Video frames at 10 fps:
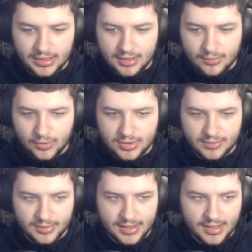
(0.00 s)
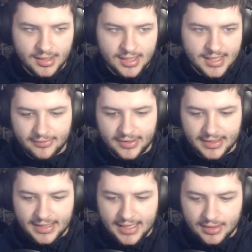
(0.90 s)
click on multiplayer,
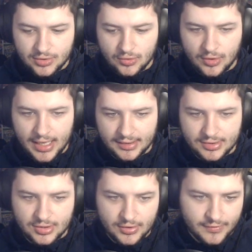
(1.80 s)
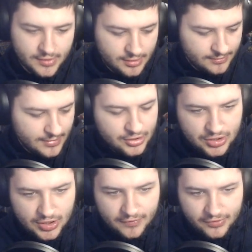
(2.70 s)
direct connect or add server, and the
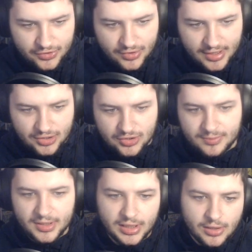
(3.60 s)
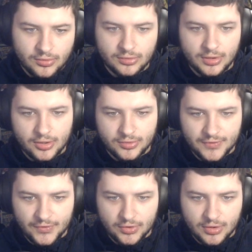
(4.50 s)
server address should be
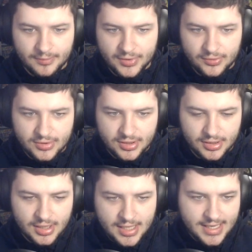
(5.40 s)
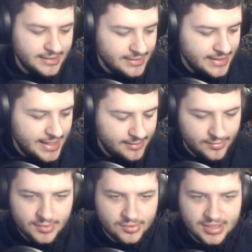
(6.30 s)
localhost for your computer and the
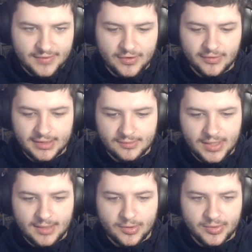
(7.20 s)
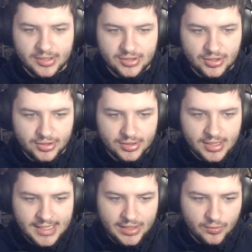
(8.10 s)
name, just give it a random name and press done.
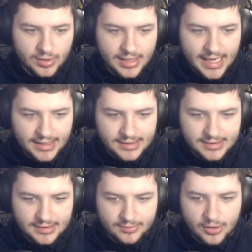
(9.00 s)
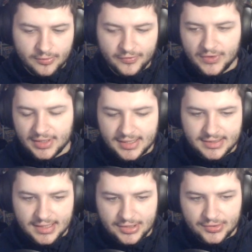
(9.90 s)
And it will add it to the bottom of your
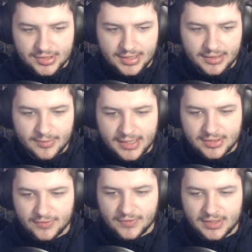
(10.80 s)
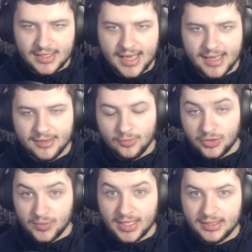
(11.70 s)
list and you'll see the message of the day,
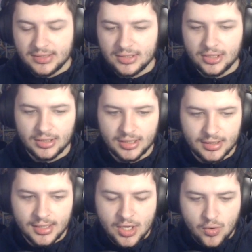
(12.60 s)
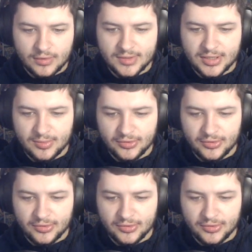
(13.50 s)
which we edited earlier, welcome to